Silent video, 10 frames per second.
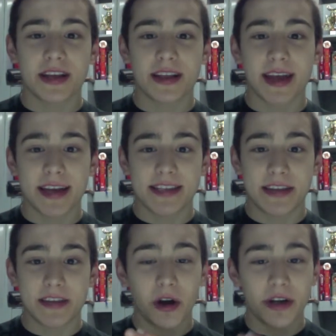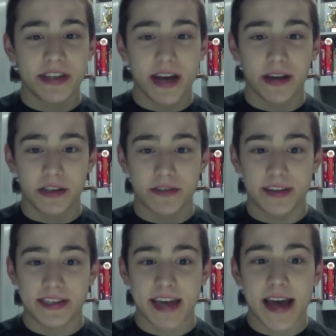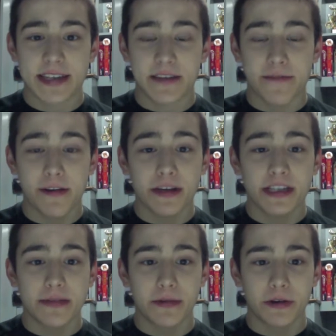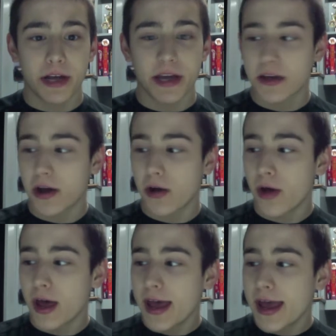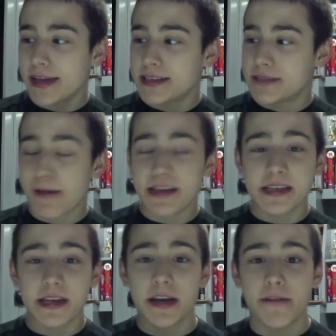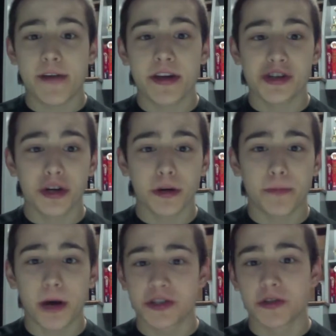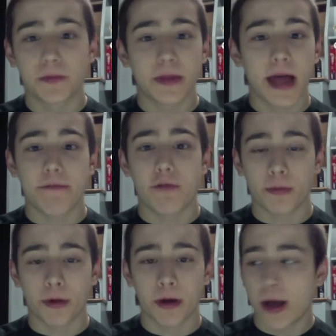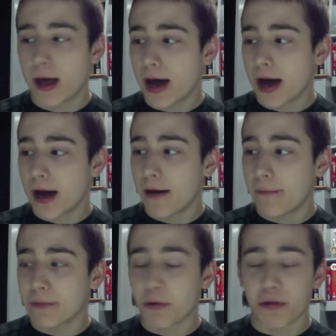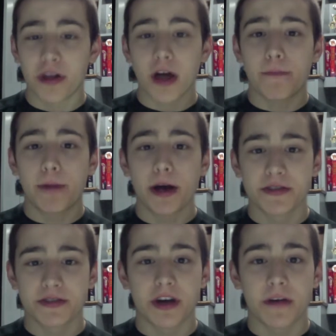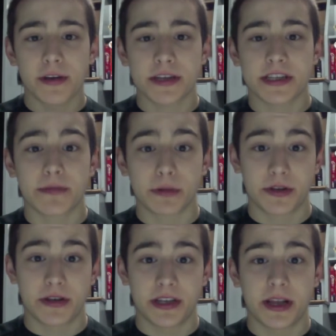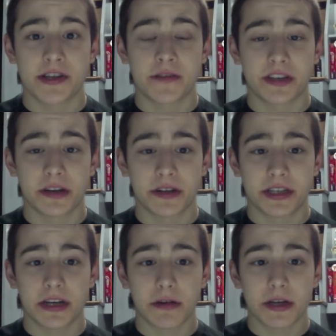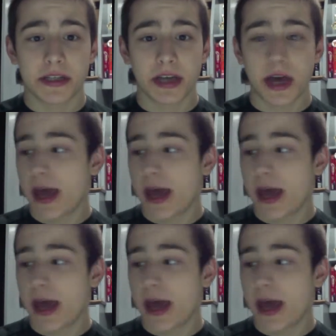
Like I said, the art style looks fantastic, very similar to Ico. It's basically an adventure puzzle platformer with a lot of puzzle solving, similar to the Legend of Zelda series.